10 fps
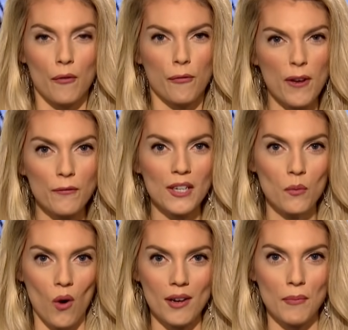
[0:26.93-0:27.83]

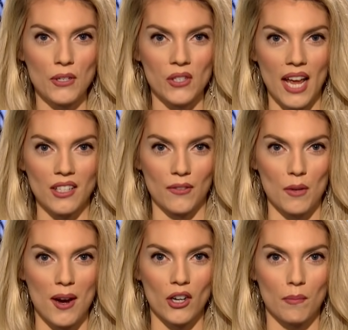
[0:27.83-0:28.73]
51% of the
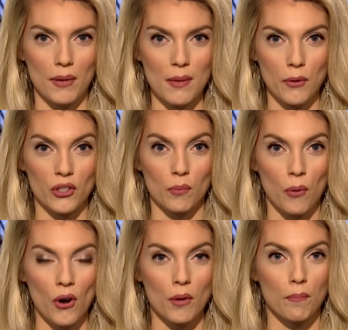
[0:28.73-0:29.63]
American people
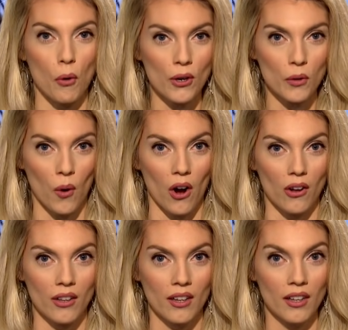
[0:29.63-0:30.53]
support a border wall.
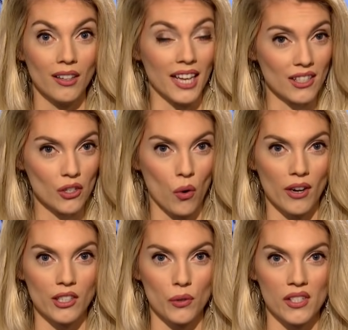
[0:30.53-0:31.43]
That's
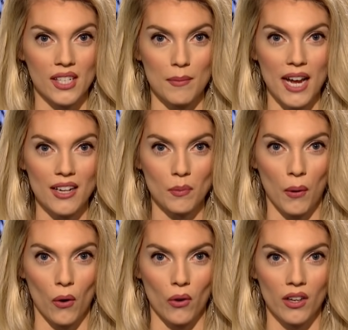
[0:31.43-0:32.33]
according to a CBS
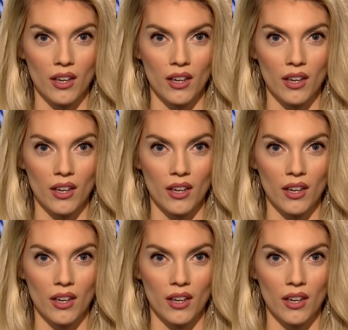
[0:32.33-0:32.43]
poll.